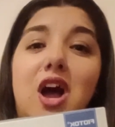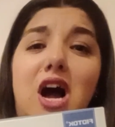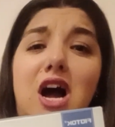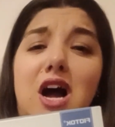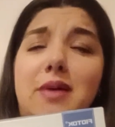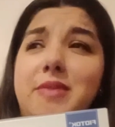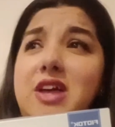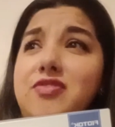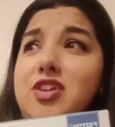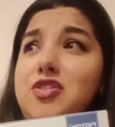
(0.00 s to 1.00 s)

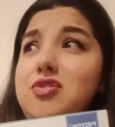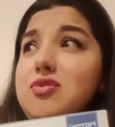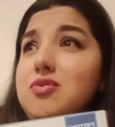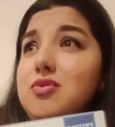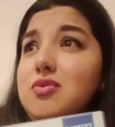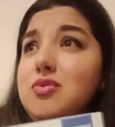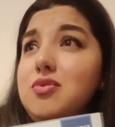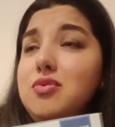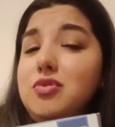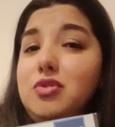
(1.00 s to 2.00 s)
and the
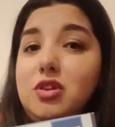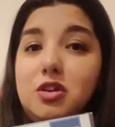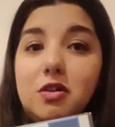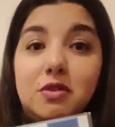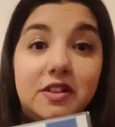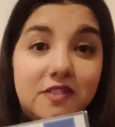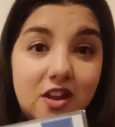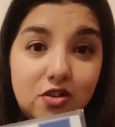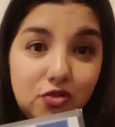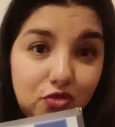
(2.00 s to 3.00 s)
new,
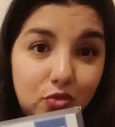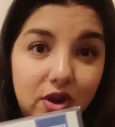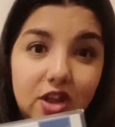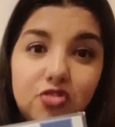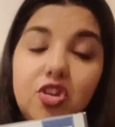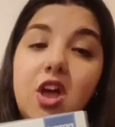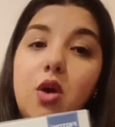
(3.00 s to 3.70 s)
Nintendo Switch.